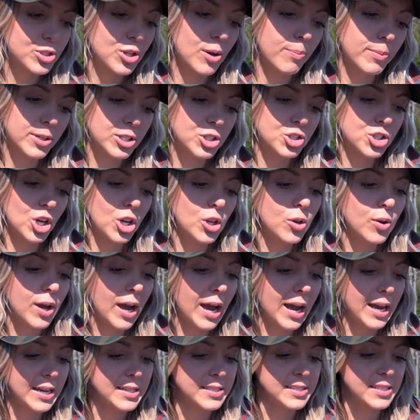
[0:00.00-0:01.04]
So I'm going to show you
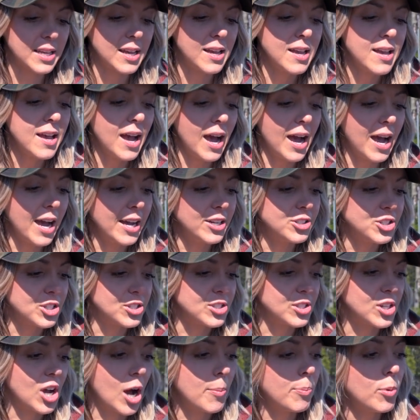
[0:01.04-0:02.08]
guys uh, just
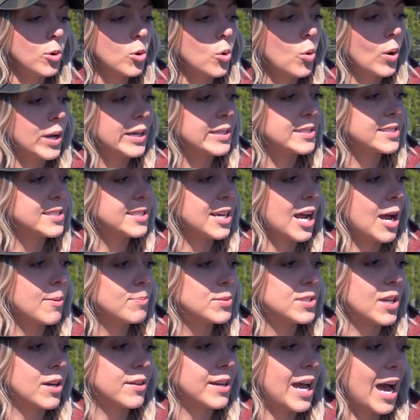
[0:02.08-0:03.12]
a couple quick steps
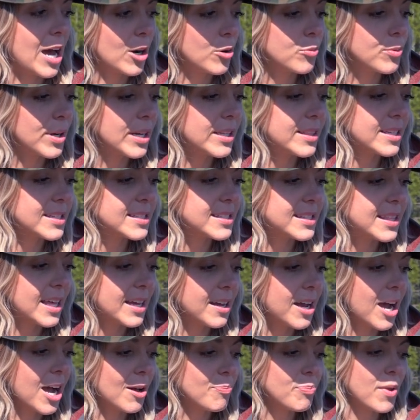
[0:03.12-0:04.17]
on how to rig this
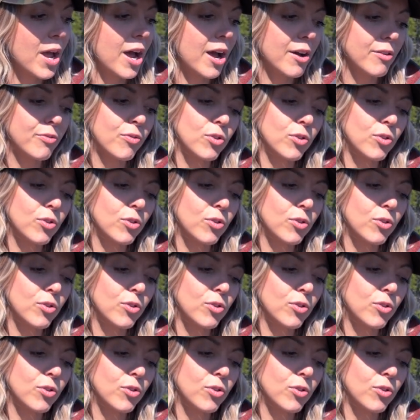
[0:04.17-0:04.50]
thing up uh,